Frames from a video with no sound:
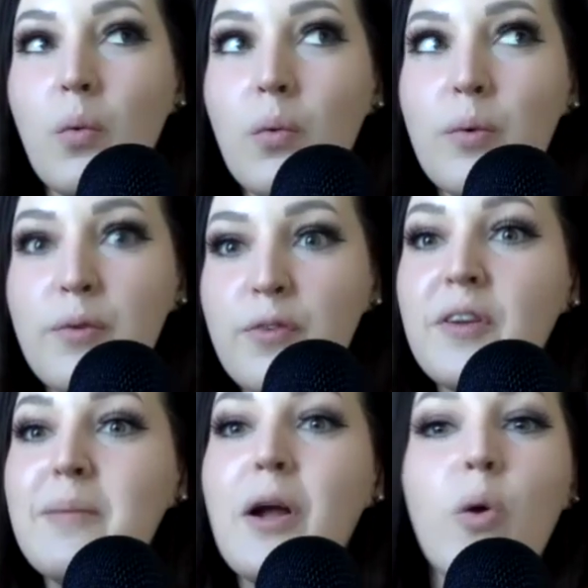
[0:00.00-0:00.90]

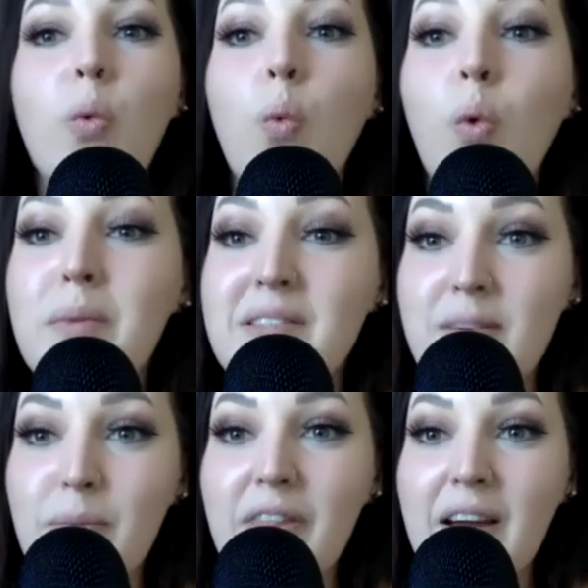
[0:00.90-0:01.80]
female or woman
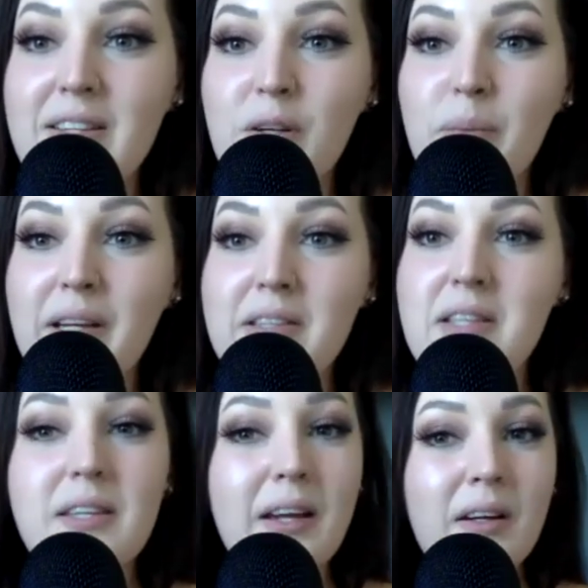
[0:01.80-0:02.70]
sympathizer, because
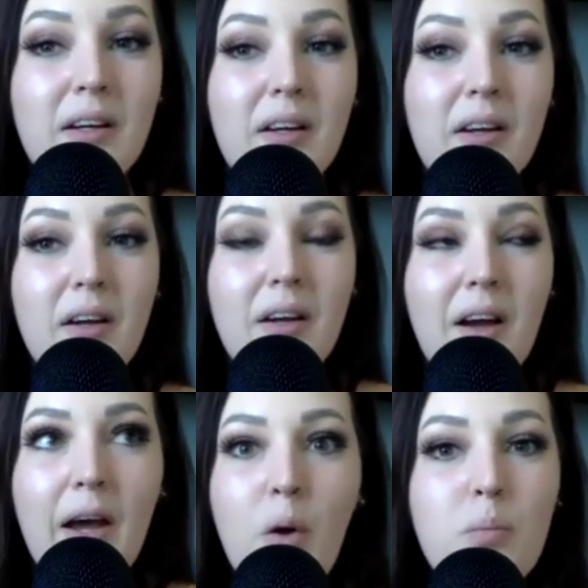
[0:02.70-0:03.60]
it's like
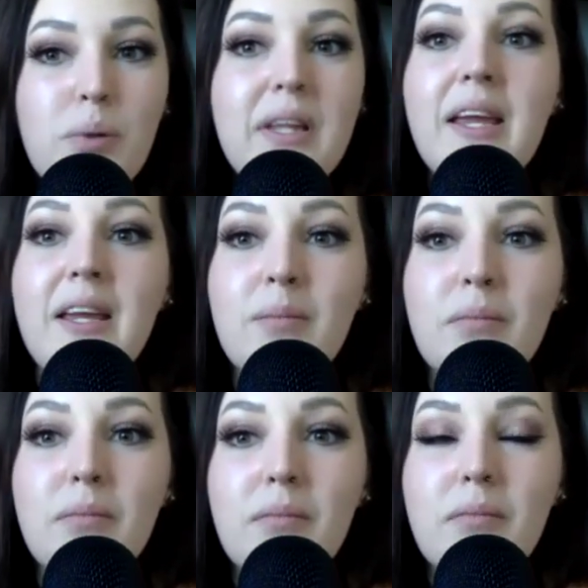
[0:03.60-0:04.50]
I don't
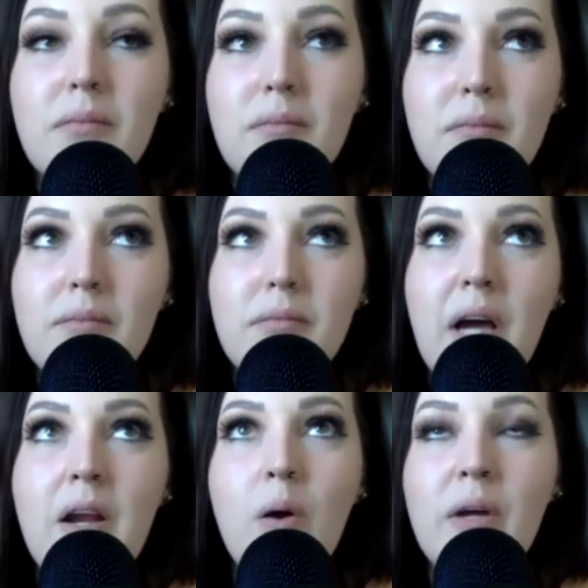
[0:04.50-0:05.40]
blame
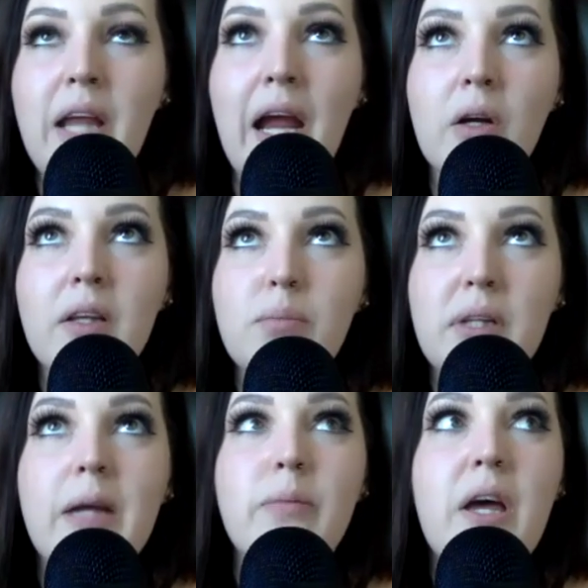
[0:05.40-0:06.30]
I don't inherently
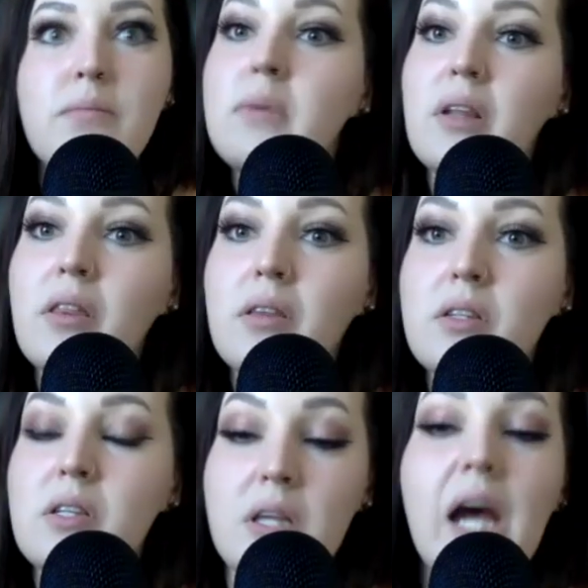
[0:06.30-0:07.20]
blame that Minth
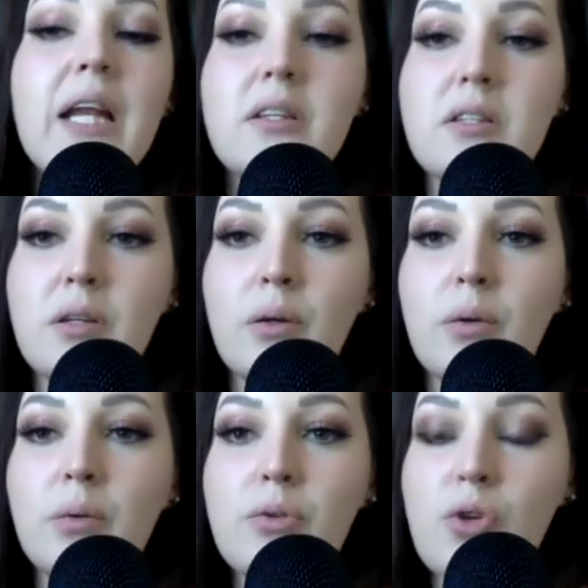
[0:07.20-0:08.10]
decided
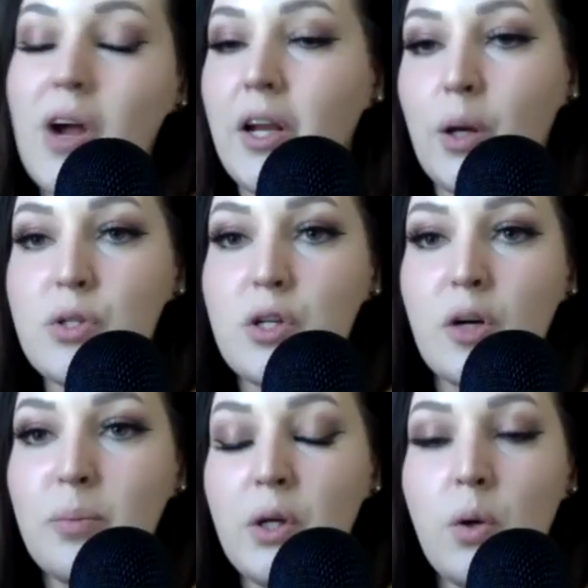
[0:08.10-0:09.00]
to try and
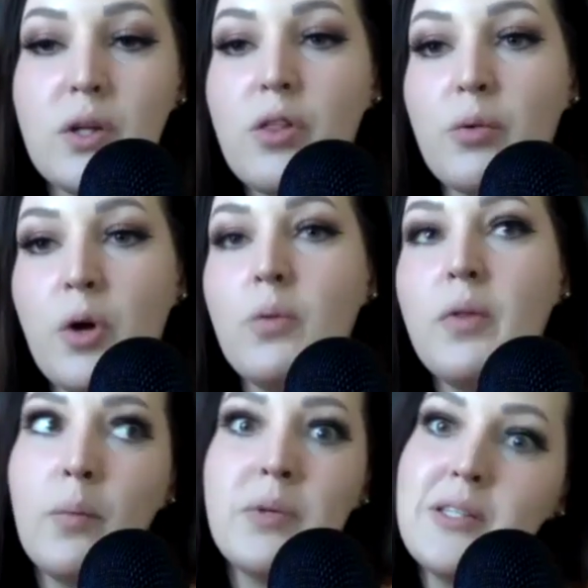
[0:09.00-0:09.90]
usurp the only throne
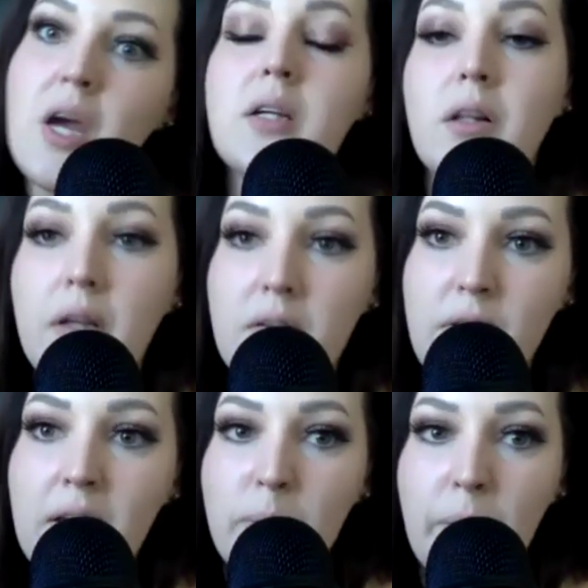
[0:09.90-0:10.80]
that was technically
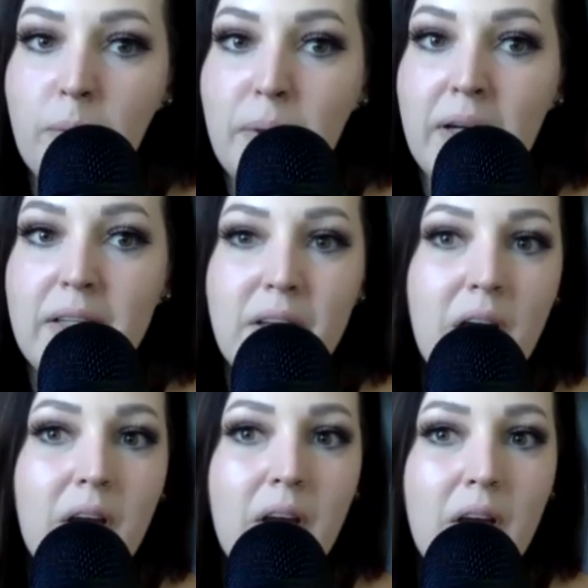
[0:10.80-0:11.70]
available. But,
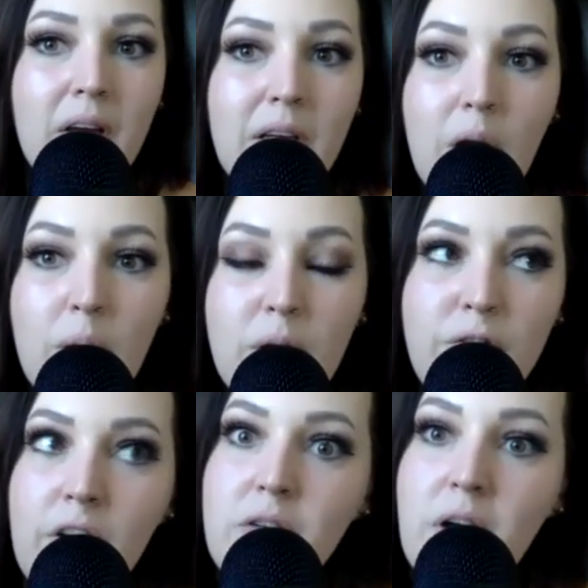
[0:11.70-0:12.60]
you
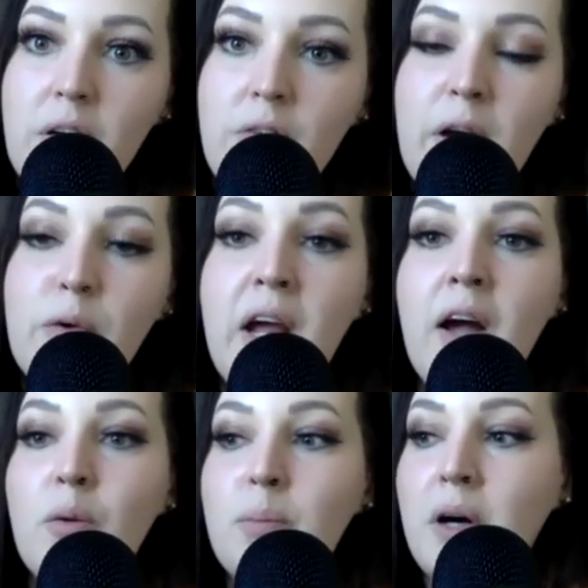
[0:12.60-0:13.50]
fucked around and you found
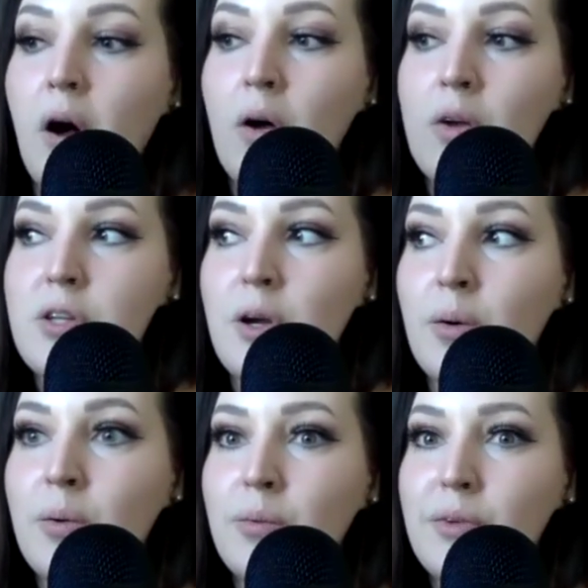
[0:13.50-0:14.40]
out. But also, you